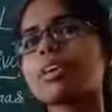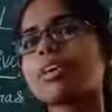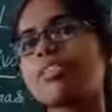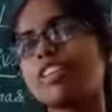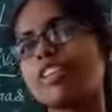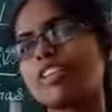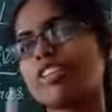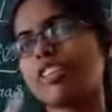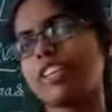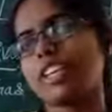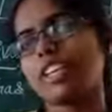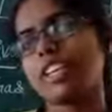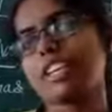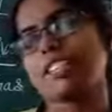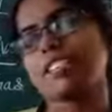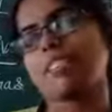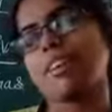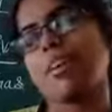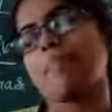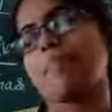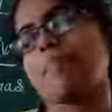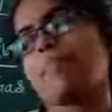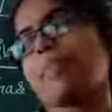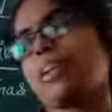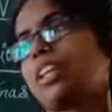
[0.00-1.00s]
giving one
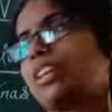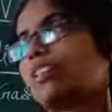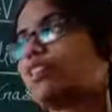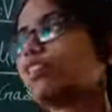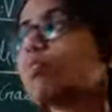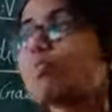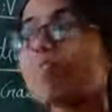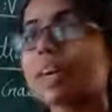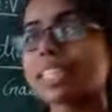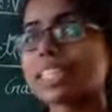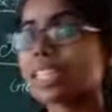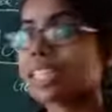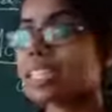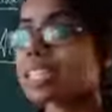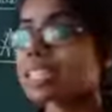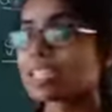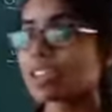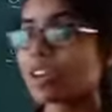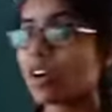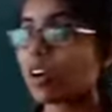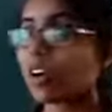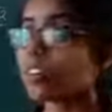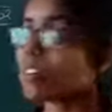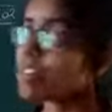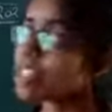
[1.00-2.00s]
example. Your mother is
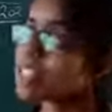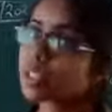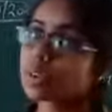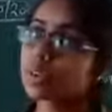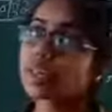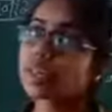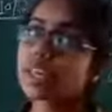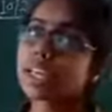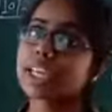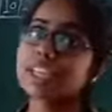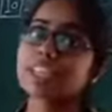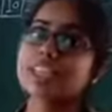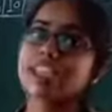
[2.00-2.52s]
always cooking the